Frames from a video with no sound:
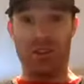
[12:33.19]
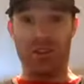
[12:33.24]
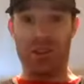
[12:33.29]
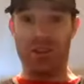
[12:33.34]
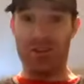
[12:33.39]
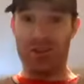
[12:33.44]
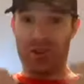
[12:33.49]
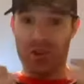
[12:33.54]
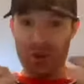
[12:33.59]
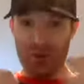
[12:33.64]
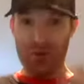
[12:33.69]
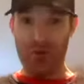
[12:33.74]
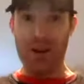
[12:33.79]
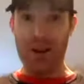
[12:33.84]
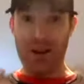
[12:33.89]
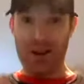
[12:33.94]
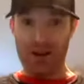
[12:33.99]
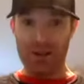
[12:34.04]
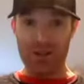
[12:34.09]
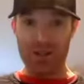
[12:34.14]

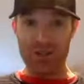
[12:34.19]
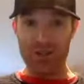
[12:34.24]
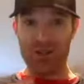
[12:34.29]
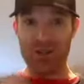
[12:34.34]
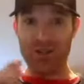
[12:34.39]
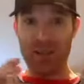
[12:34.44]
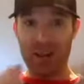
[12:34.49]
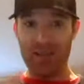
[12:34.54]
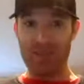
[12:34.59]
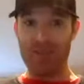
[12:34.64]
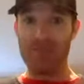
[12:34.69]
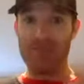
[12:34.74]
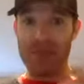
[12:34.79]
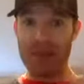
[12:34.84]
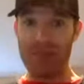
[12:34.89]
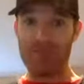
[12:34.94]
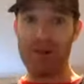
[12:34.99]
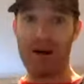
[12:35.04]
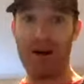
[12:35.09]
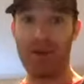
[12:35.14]
there to solve a
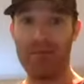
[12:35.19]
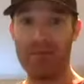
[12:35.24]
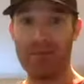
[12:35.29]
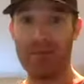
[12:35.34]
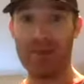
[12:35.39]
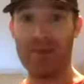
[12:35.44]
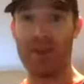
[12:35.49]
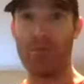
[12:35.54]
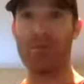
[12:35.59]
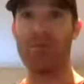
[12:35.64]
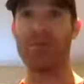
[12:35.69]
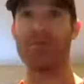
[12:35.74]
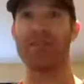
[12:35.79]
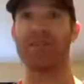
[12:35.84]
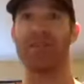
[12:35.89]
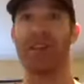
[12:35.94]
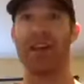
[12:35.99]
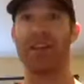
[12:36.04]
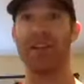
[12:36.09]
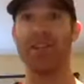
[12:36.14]
big problem in their
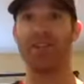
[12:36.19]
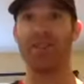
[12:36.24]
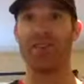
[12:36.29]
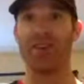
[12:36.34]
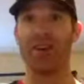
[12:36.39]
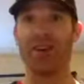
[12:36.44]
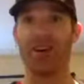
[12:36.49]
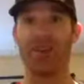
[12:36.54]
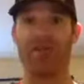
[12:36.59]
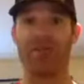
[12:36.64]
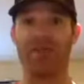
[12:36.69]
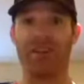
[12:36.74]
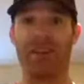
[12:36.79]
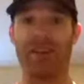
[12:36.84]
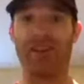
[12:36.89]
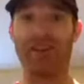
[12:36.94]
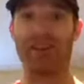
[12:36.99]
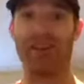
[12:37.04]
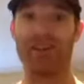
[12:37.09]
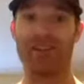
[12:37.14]
business and in their life,
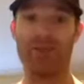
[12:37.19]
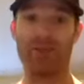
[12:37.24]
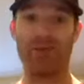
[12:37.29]
right, guys?